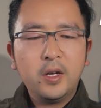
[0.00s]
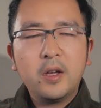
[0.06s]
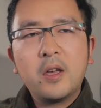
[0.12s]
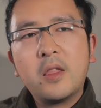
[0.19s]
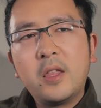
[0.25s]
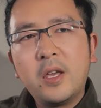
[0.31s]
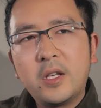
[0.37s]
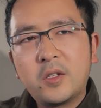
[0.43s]

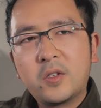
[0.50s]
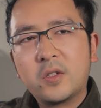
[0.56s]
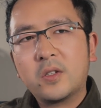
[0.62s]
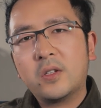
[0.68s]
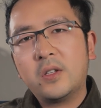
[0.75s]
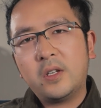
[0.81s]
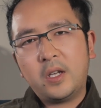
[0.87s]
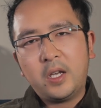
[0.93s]
This
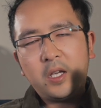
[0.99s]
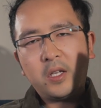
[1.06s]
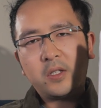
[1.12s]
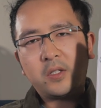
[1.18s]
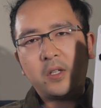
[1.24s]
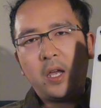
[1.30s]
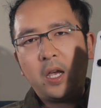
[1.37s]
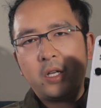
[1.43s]
is
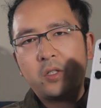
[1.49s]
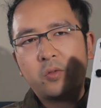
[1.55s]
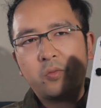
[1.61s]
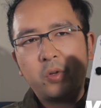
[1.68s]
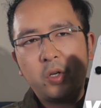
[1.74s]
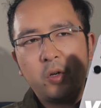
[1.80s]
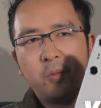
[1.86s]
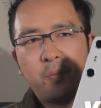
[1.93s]
the
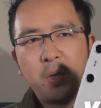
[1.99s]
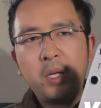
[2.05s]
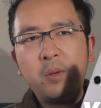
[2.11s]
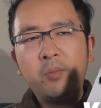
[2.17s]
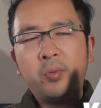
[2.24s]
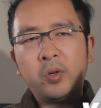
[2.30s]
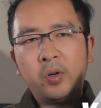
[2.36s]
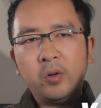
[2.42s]
Xreal
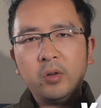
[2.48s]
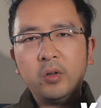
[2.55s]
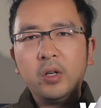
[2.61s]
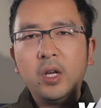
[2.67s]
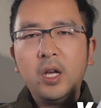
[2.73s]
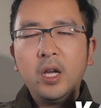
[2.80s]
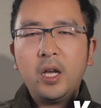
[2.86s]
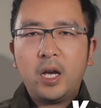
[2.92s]
Beam Pro.
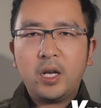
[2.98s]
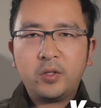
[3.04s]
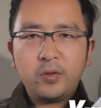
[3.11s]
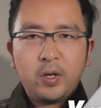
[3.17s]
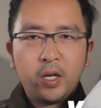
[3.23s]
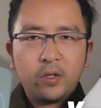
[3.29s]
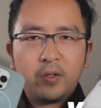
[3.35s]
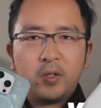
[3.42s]
As you
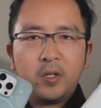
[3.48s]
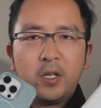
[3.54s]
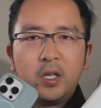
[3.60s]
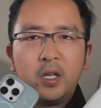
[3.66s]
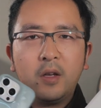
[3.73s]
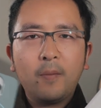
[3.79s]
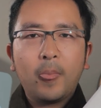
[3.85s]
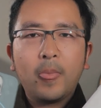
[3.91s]
can
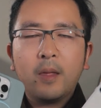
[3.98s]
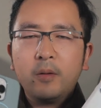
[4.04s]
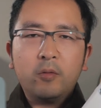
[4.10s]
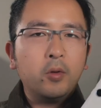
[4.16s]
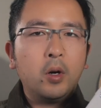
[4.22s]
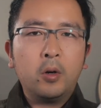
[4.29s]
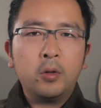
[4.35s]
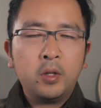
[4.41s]
see,
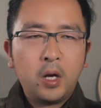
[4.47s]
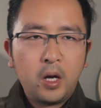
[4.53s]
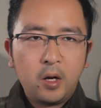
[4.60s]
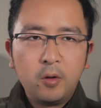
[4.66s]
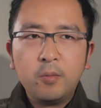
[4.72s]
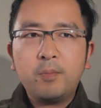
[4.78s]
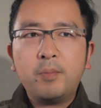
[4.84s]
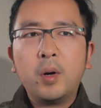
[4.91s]
well
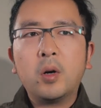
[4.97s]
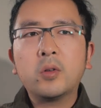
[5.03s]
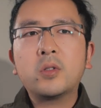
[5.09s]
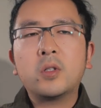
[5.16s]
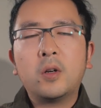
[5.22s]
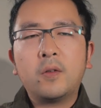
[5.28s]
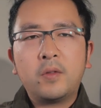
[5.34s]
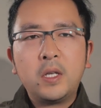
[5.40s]
now both
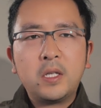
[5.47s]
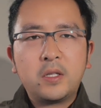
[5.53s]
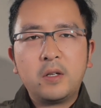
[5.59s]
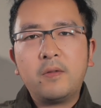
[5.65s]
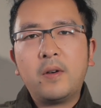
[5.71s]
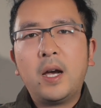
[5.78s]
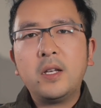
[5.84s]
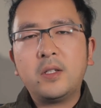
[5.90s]
of these
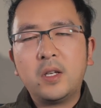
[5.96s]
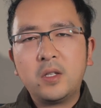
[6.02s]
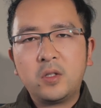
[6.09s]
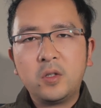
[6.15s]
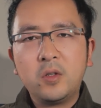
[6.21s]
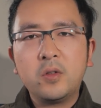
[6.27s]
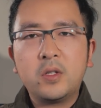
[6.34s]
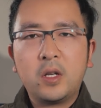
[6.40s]
devices
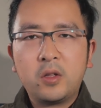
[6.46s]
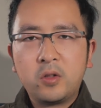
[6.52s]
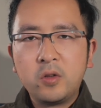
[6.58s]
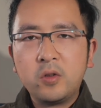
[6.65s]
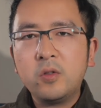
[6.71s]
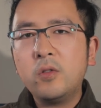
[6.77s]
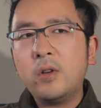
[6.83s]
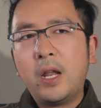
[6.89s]
use a
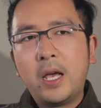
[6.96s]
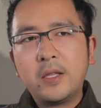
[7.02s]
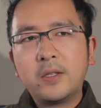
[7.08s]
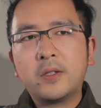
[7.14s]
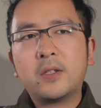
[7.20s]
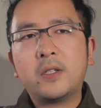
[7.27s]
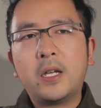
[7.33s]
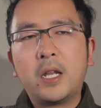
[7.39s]
dual lens
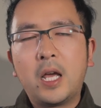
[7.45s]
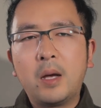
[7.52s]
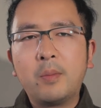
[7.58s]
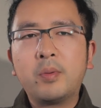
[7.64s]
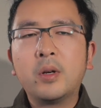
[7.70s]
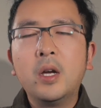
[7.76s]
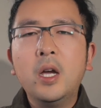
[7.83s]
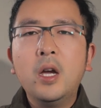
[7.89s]

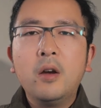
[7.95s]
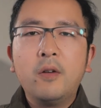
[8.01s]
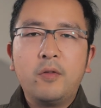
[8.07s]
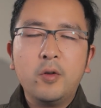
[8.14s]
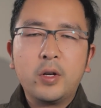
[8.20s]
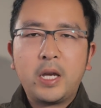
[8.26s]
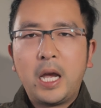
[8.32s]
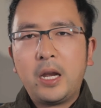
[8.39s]
setup
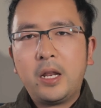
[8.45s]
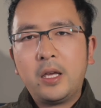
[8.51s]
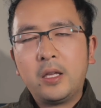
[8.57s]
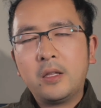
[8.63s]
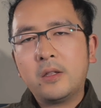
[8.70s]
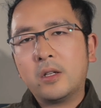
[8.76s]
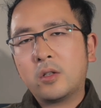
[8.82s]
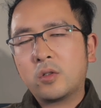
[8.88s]
for
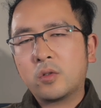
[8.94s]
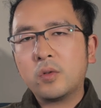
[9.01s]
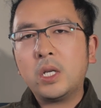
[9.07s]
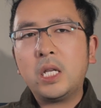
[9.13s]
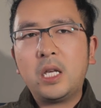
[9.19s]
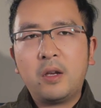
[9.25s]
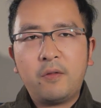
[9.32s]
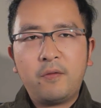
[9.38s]
getting the
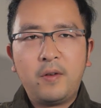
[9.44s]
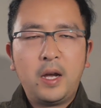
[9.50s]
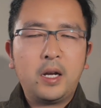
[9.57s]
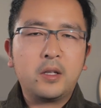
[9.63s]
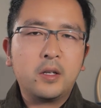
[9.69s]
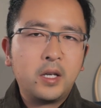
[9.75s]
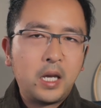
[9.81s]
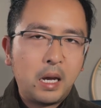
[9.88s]
3D
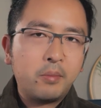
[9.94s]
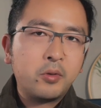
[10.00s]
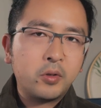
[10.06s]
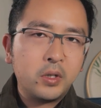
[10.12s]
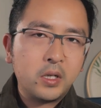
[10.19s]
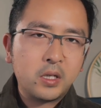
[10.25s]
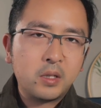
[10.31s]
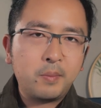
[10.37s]
effect
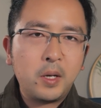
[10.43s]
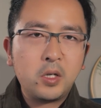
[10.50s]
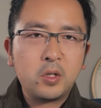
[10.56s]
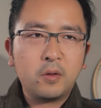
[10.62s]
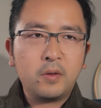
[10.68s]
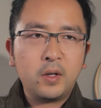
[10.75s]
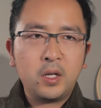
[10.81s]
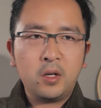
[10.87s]
capturing the
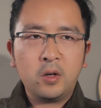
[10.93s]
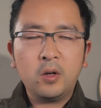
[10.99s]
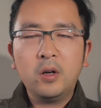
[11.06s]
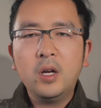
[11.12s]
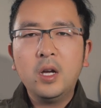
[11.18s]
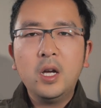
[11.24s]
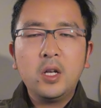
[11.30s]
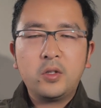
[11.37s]
spatial video,
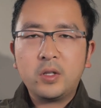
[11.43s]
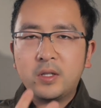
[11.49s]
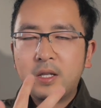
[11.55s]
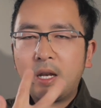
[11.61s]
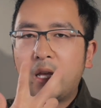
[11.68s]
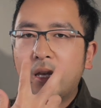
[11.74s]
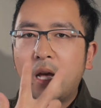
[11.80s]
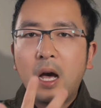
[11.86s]
just
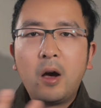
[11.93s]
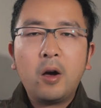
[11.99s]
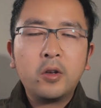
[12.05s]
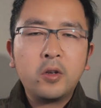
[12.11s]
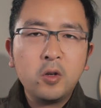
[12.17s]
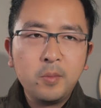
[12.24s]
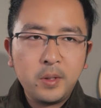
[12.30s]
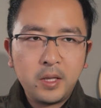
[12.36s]
like our
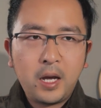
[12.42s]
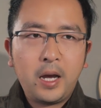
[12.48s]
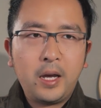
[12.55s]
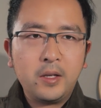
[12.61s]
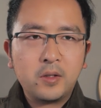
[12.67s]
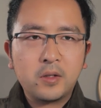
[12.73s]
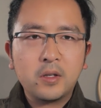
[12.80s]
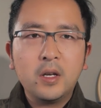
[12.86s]
human
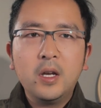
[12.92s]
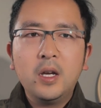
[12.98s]
eyes.